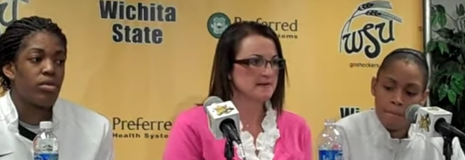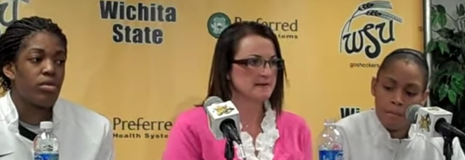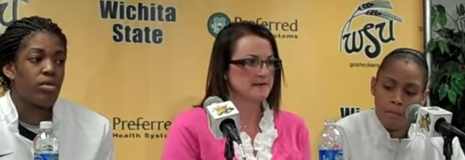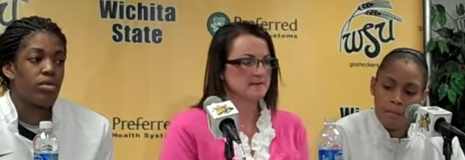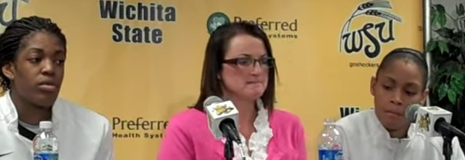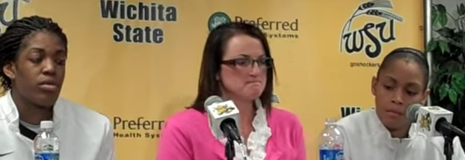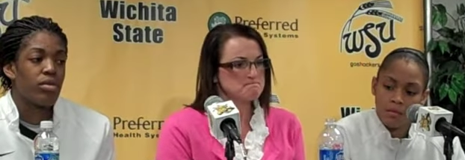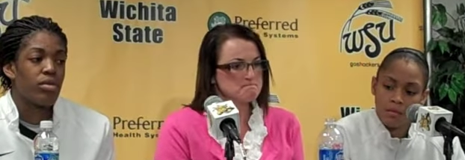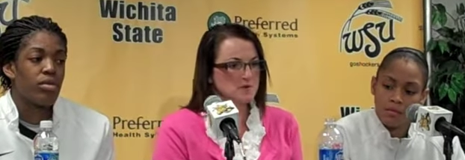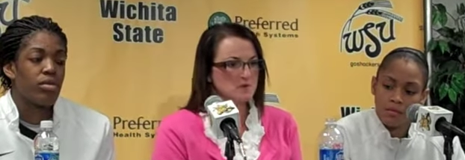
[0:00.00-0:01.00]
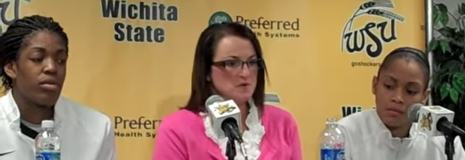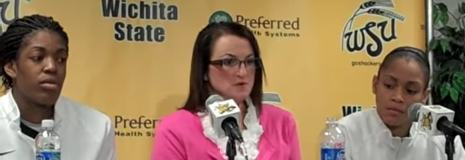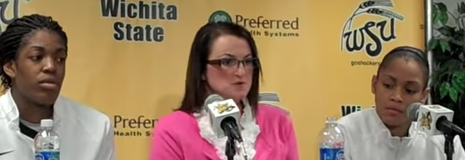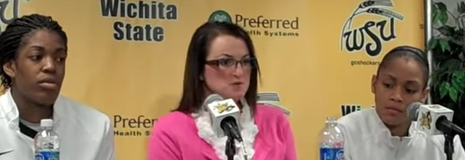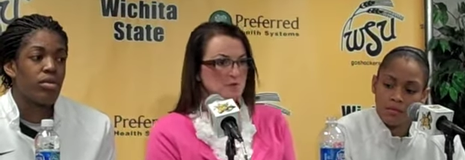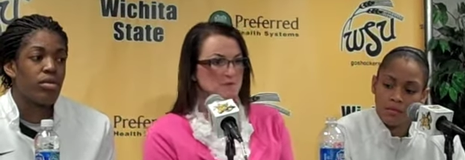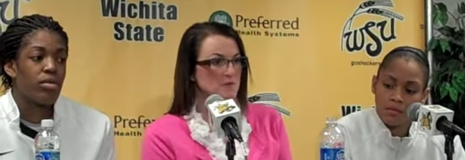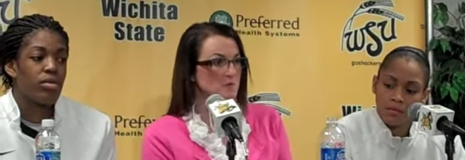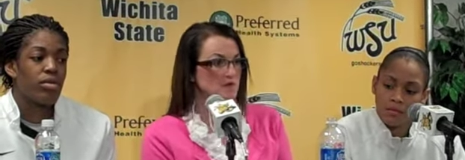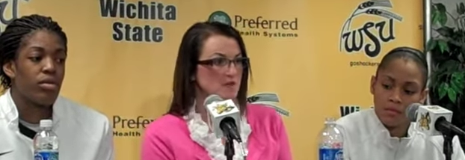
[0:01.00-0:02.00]
Speaker 1: um, whether it show up in the
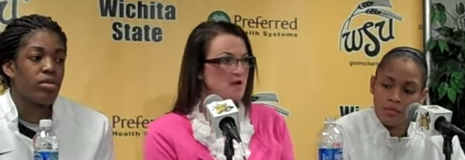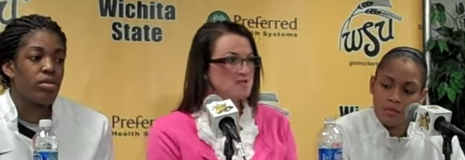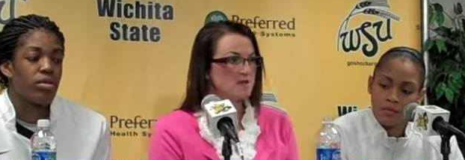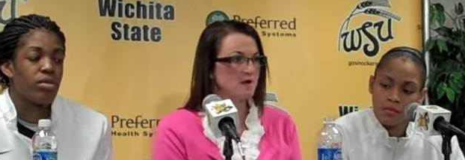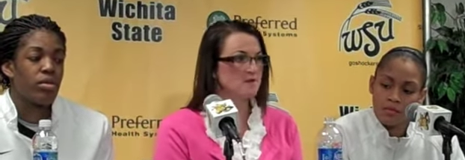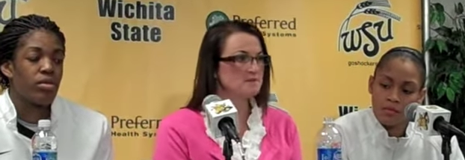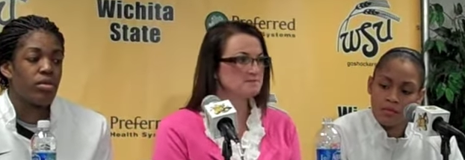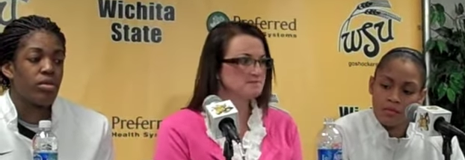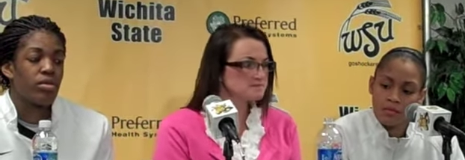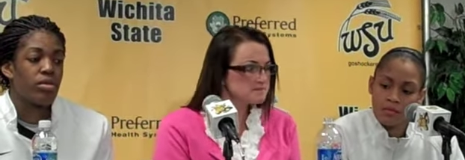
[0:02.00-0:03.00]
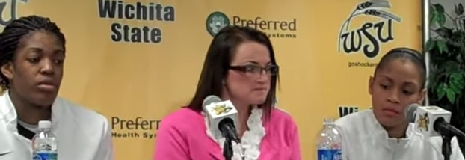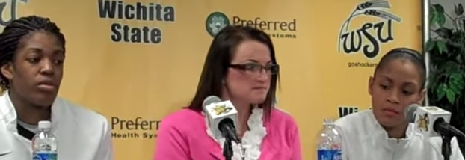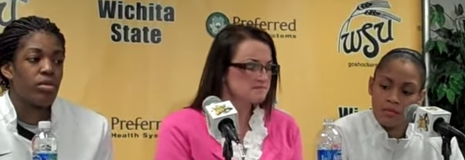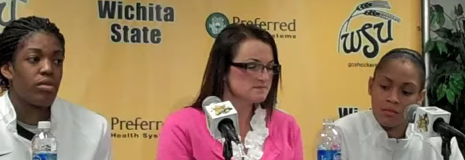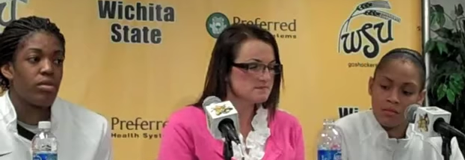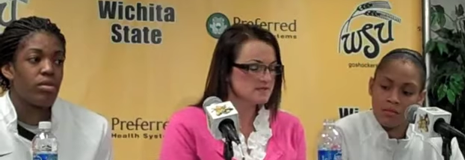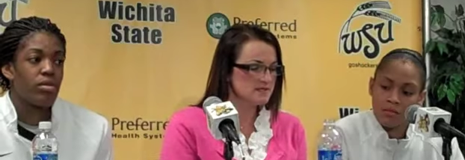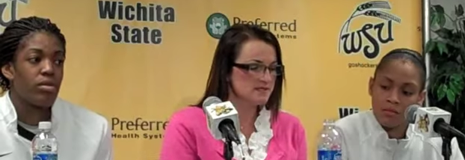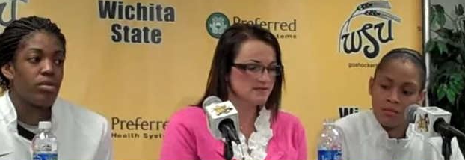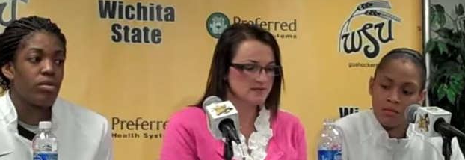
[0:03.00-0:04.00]
win-loss column,
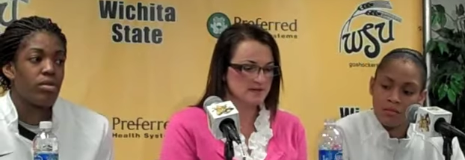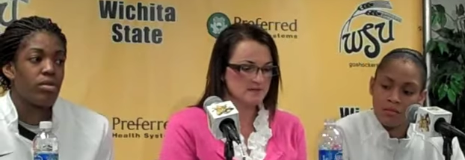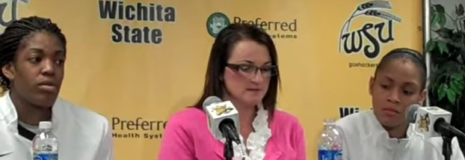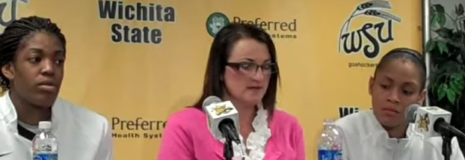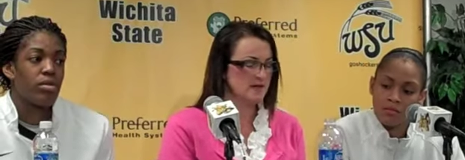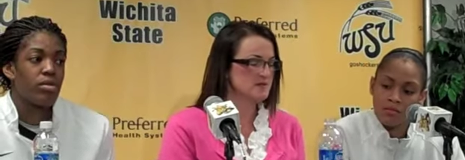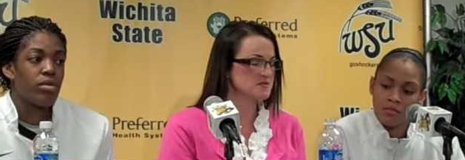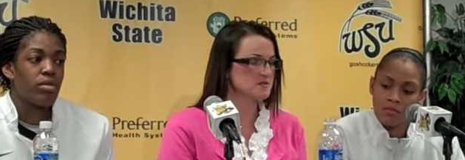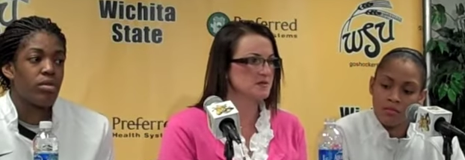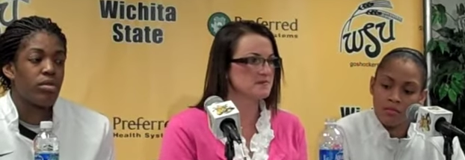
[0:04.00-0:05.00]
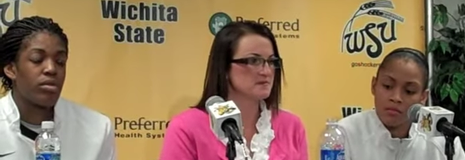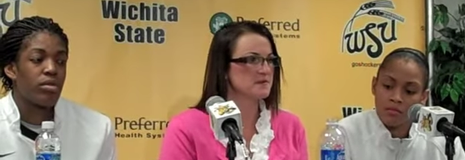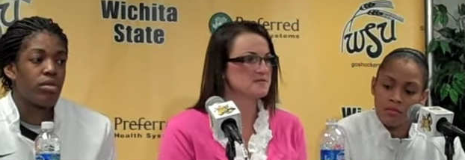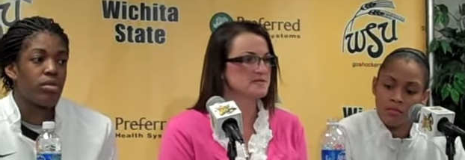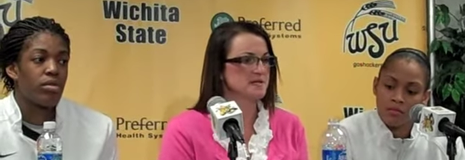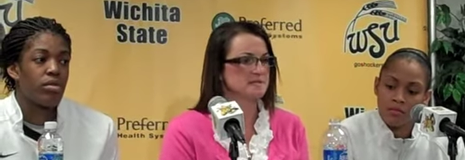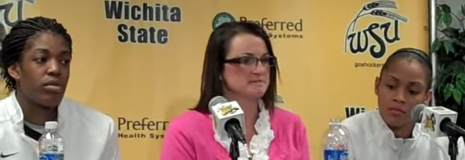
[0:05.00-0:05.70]
and uh, it, it, showed up there tonight.